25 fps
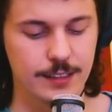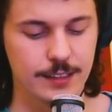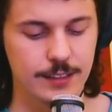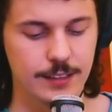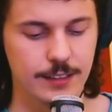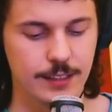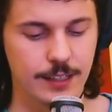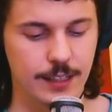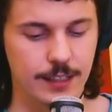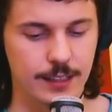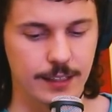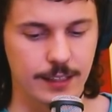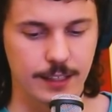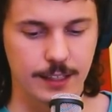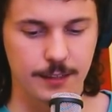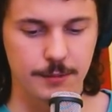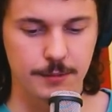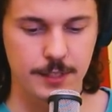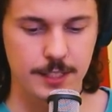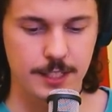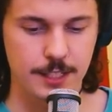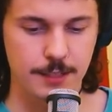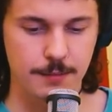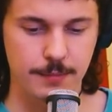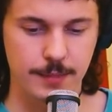gotta get
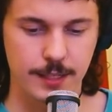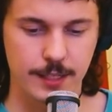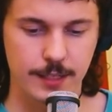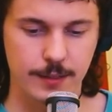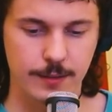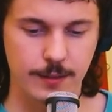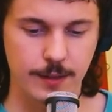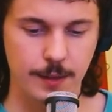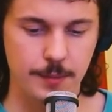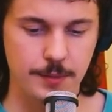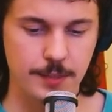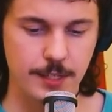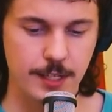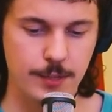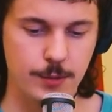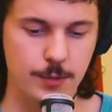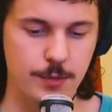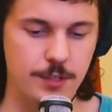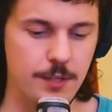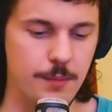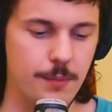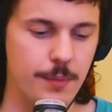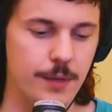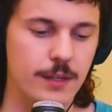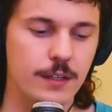me some better websites with
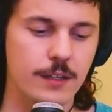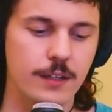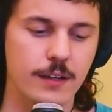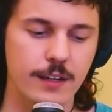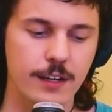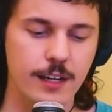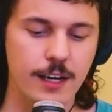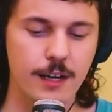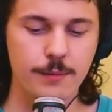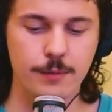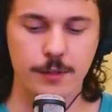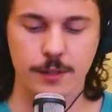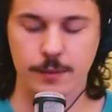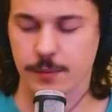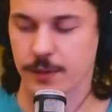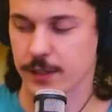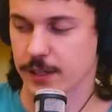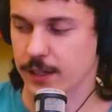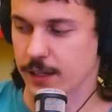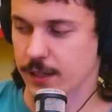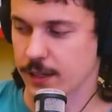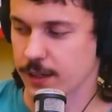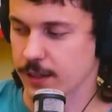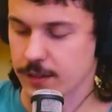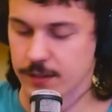some better grammar, my
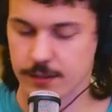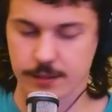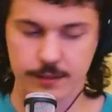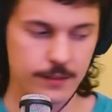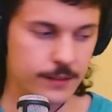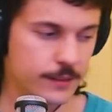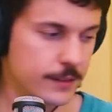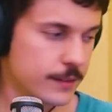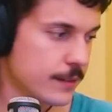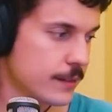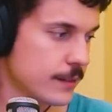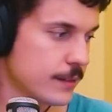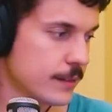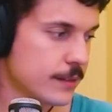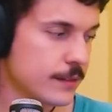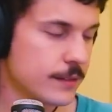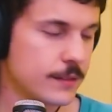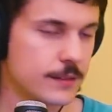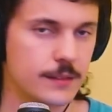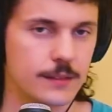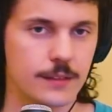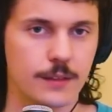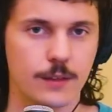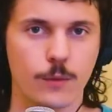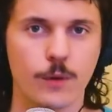guy.
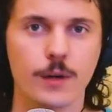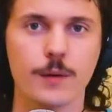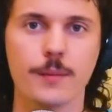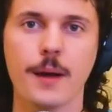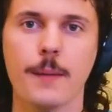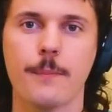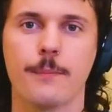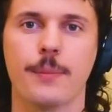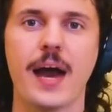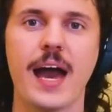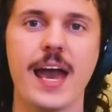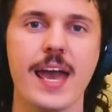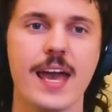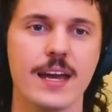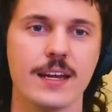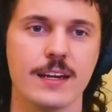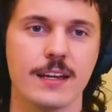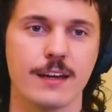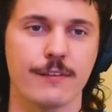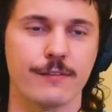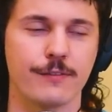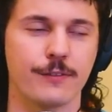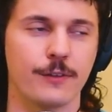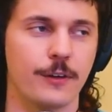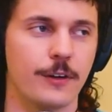What am I paying
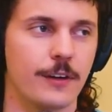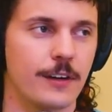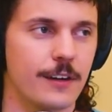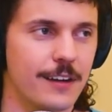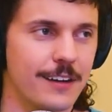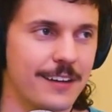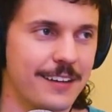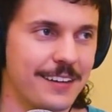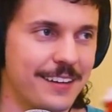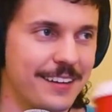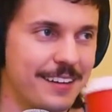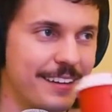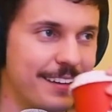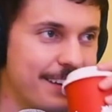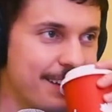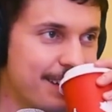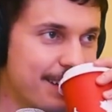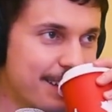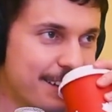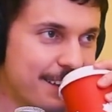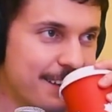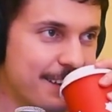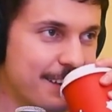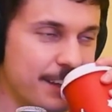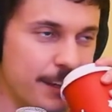you for?
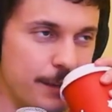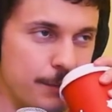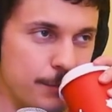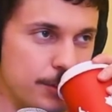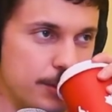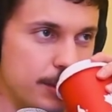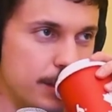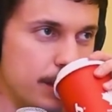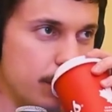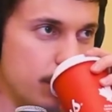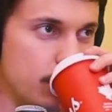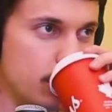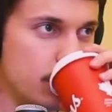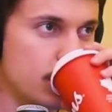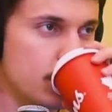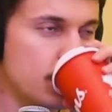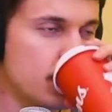I'm just kidding.